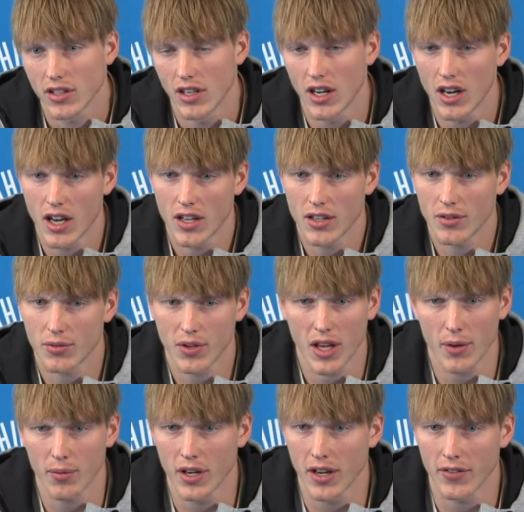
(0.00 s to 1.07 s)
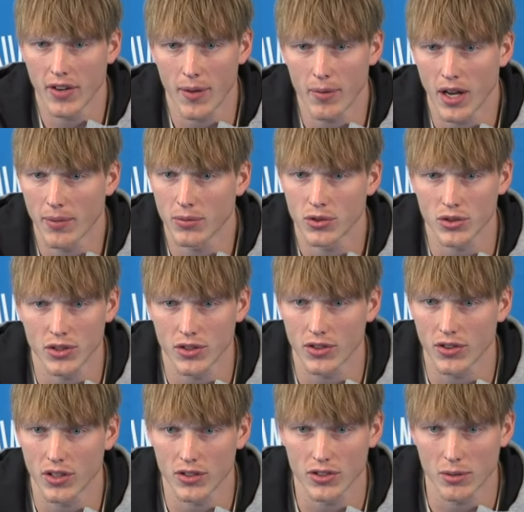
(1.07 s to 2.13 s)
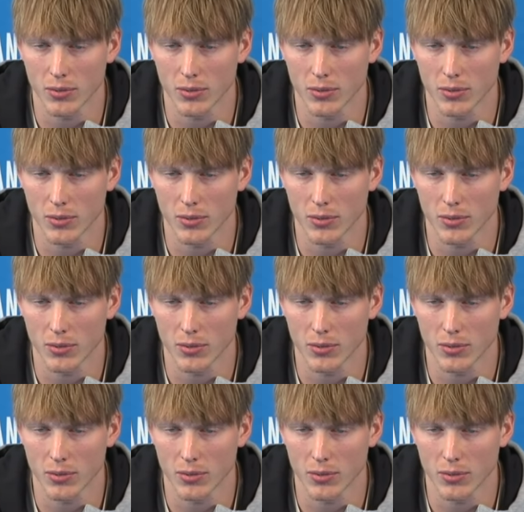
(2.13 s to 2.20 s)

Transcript: Uh, yeah, whenever. I mean, I'm sure there's